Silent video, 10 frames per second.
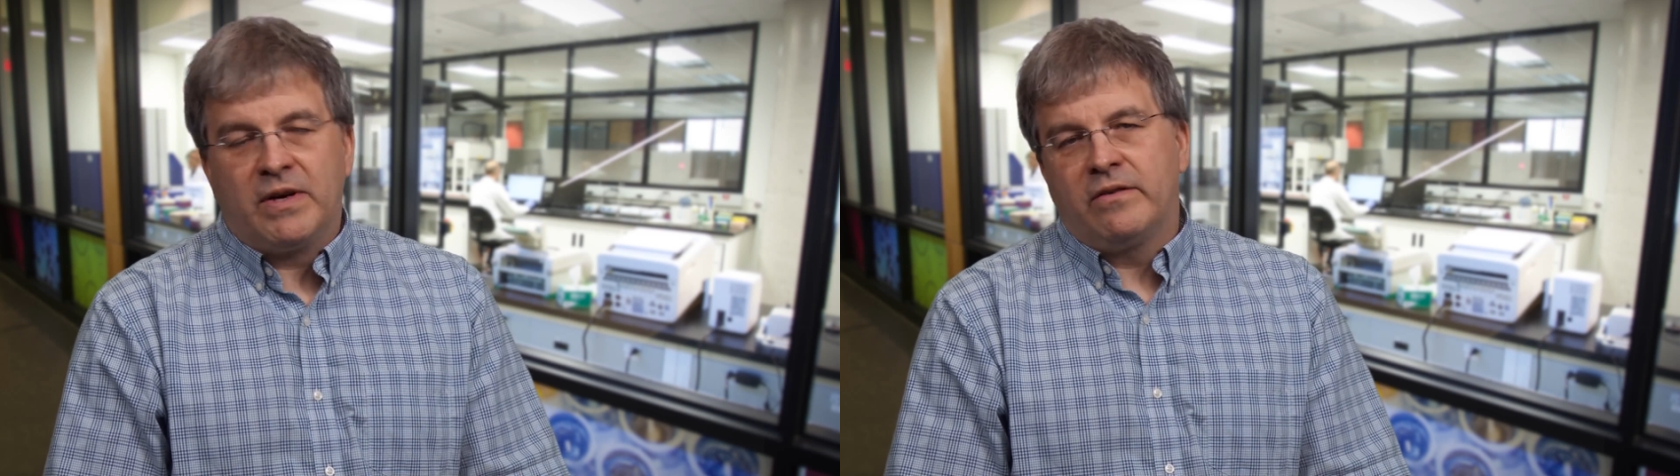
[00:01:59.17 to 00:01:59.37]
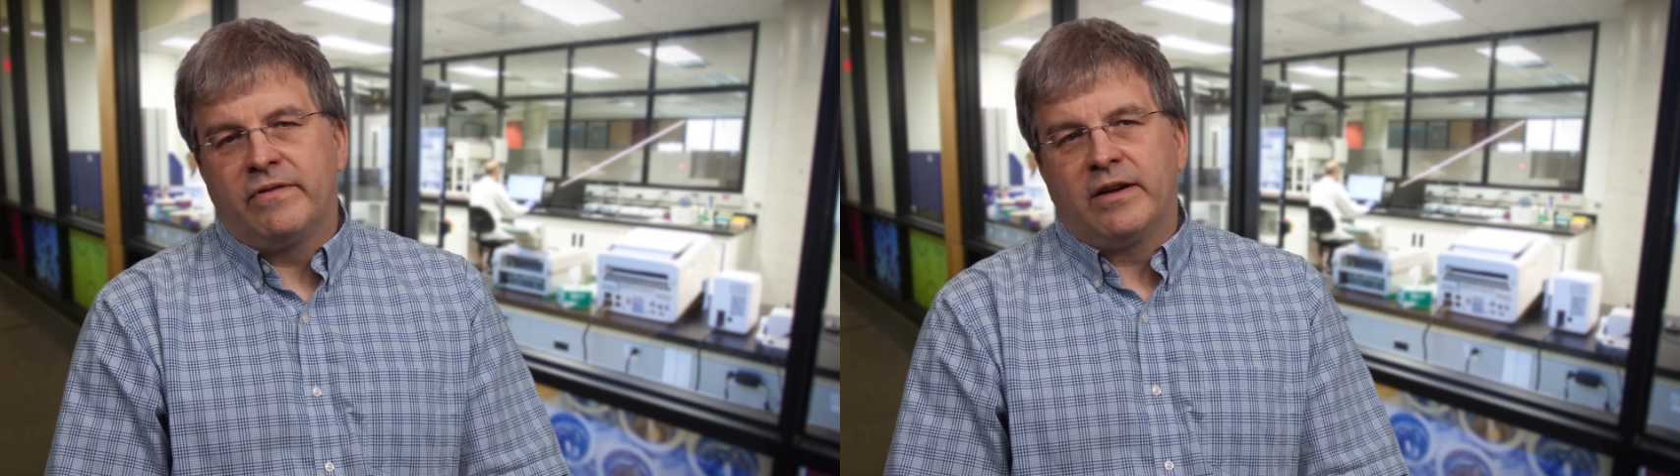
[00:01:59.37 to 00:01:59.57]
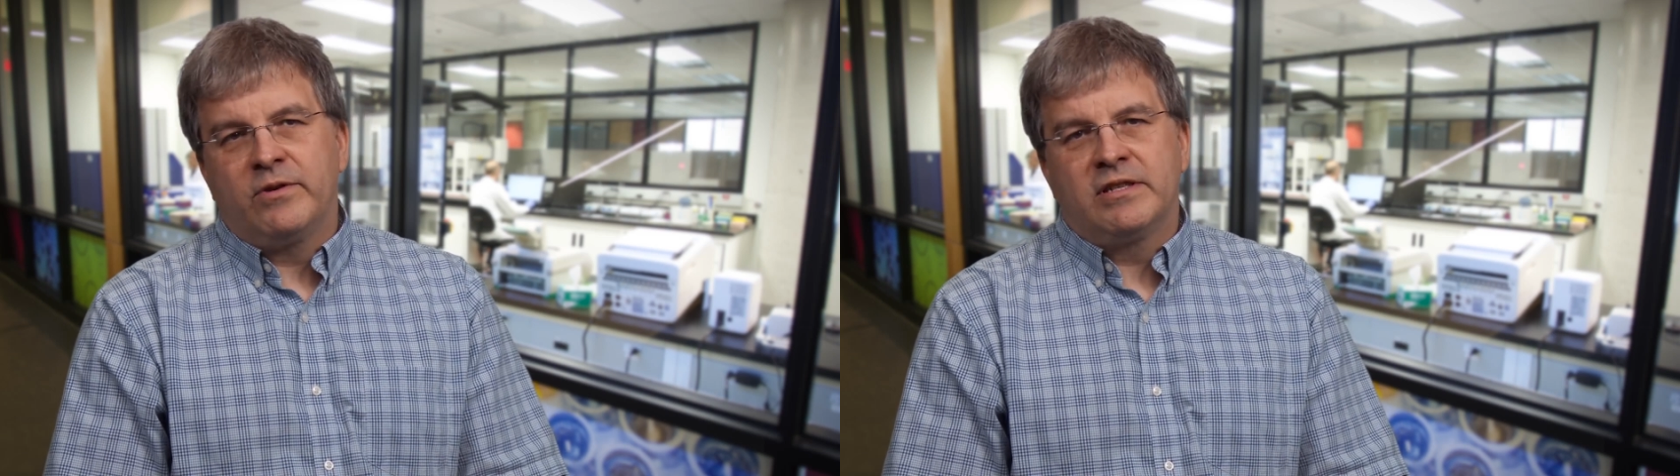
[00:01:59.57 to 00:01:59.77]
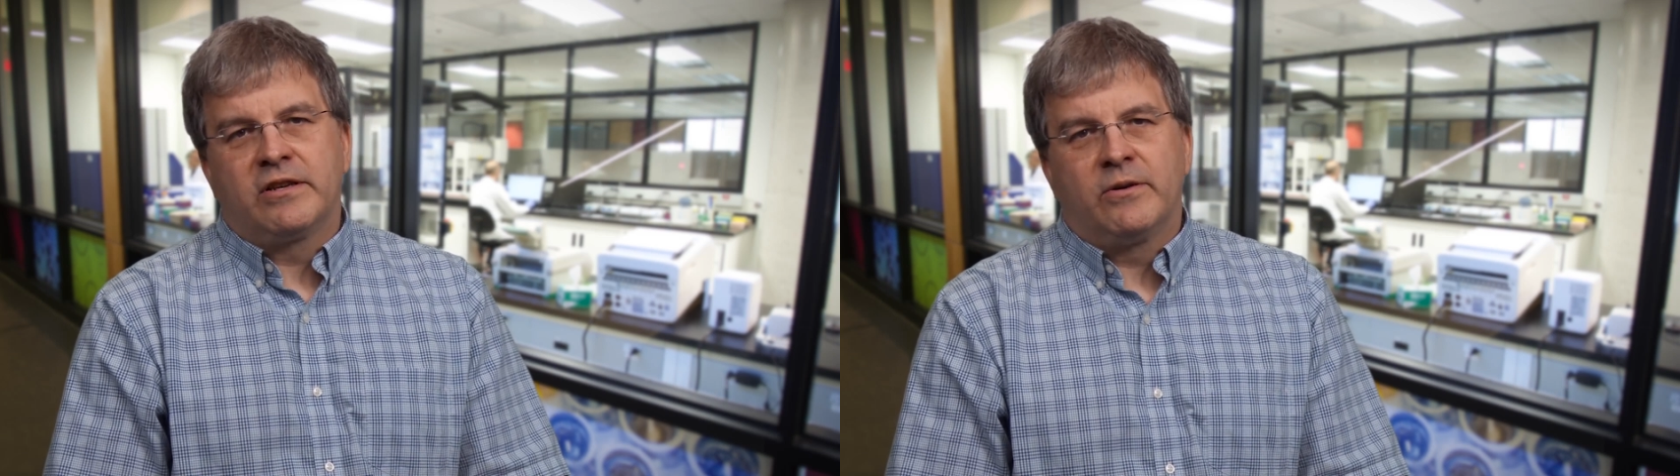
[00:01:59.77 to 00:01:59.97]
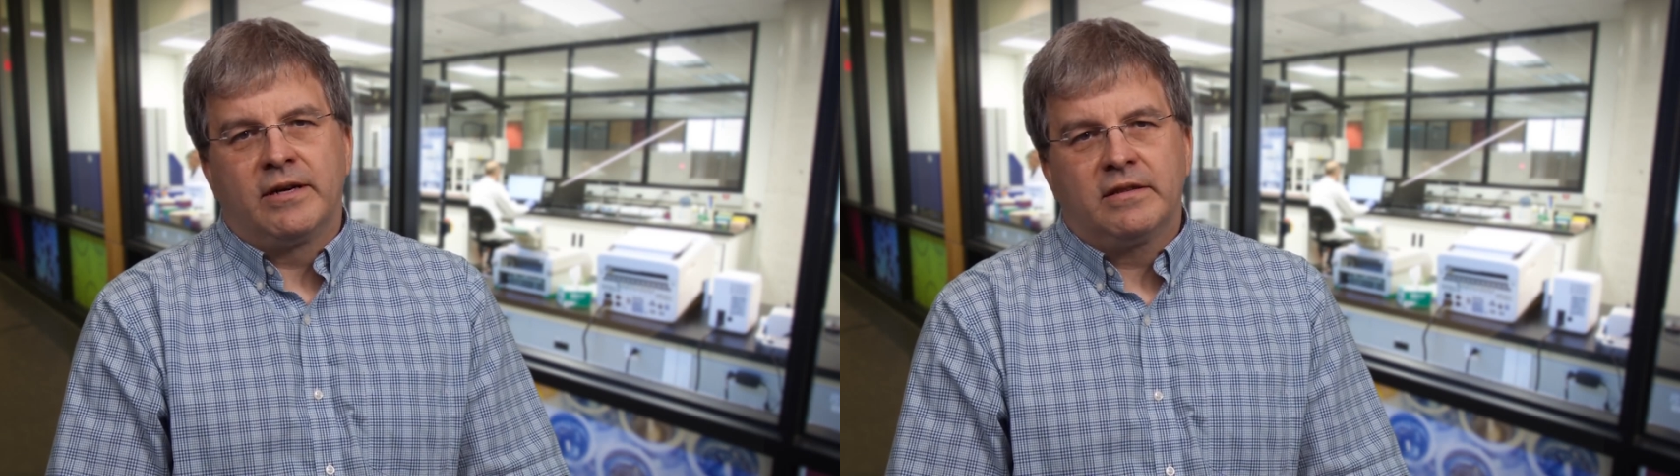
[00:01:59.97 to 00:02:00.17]
biofoundries
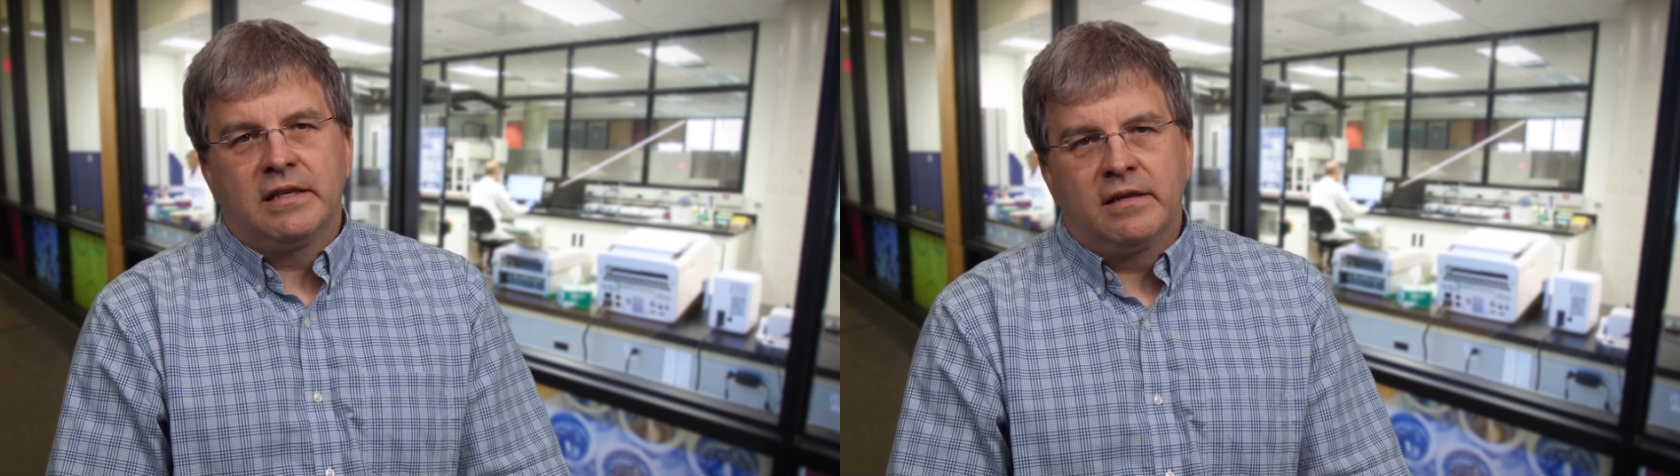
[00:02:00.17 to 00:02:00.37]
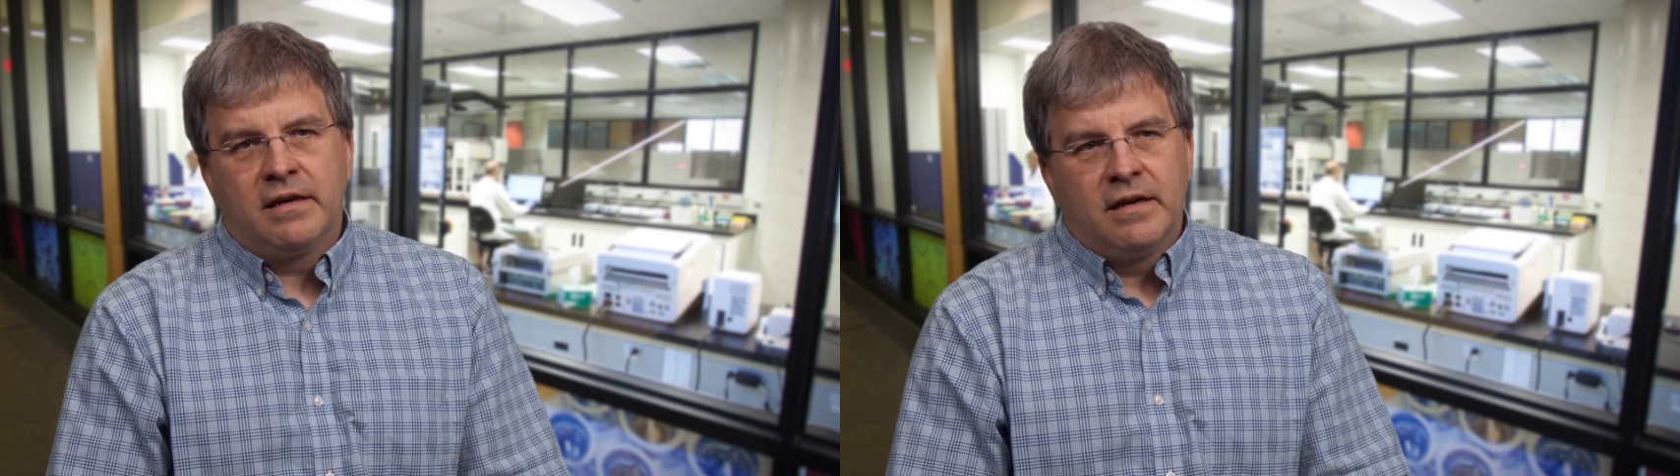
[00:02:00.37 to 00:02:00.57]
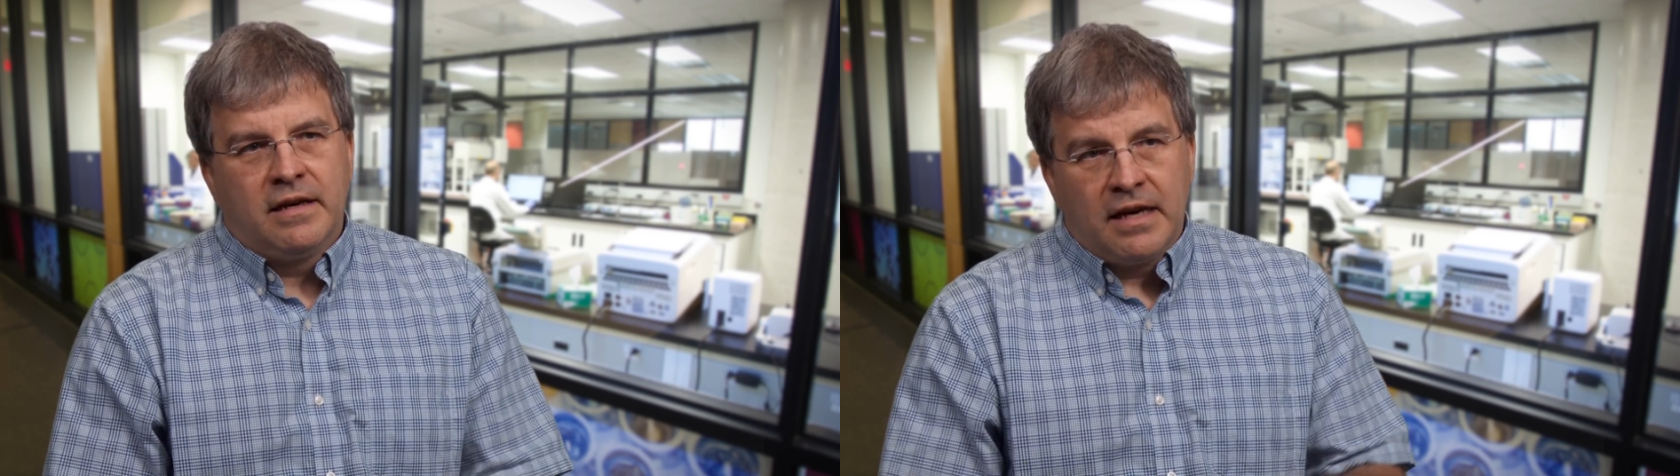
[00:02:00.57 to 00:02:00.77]
that are out there,